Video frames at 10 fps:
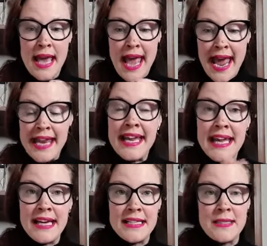
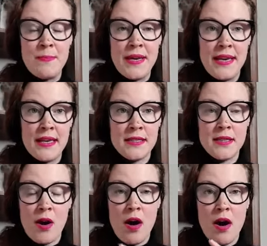any experience
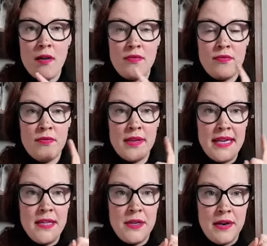of
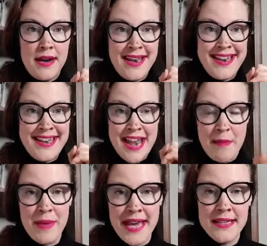either
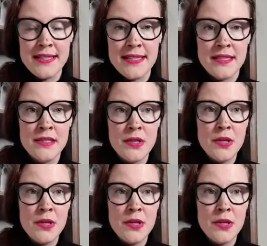numbness